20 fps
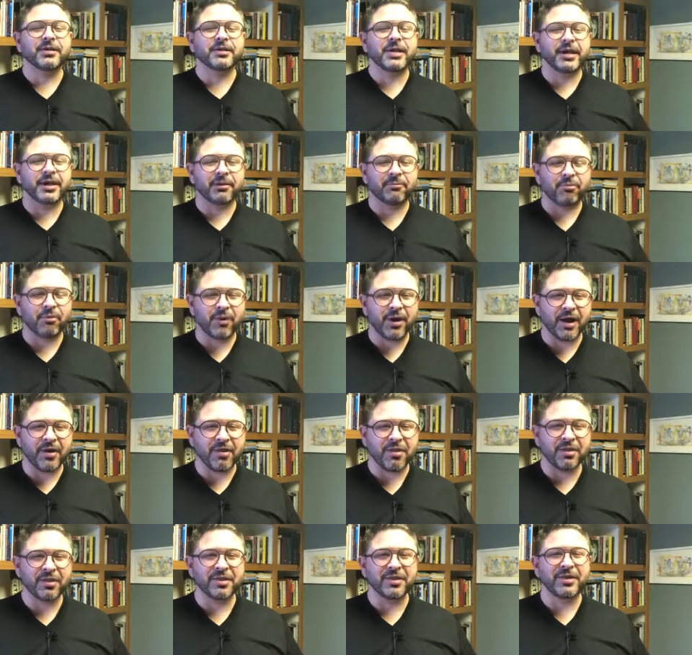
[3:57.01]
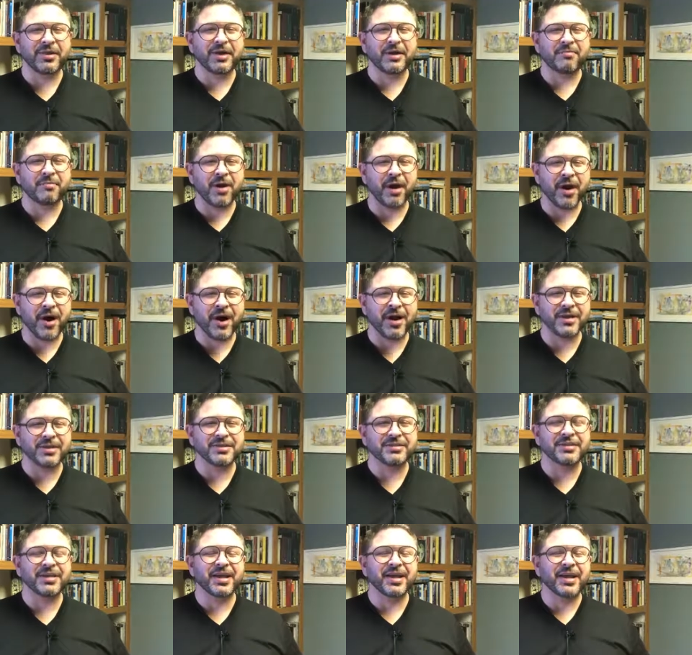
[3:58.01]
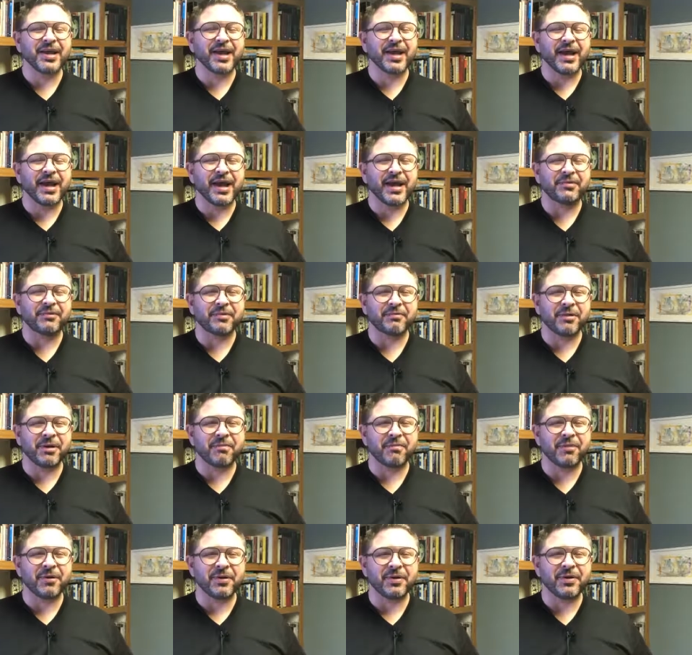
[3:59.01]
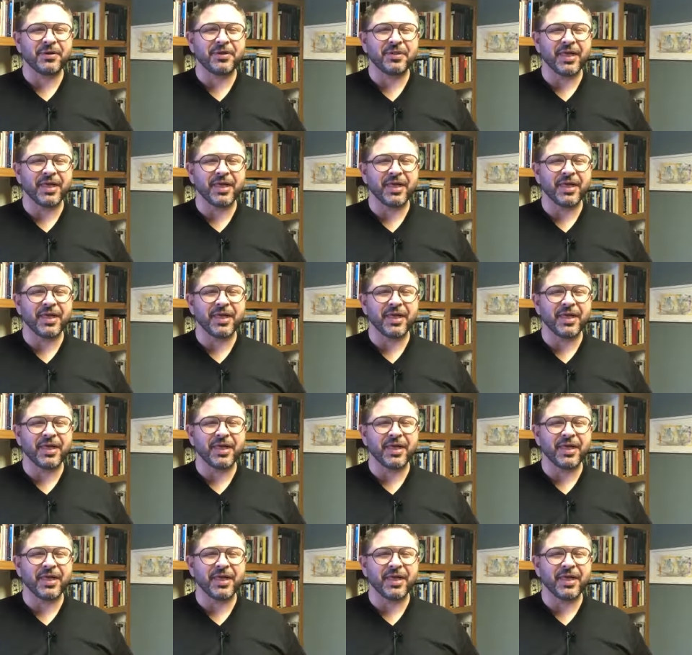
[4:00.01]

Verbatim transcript: Take a breath, a pause, and remember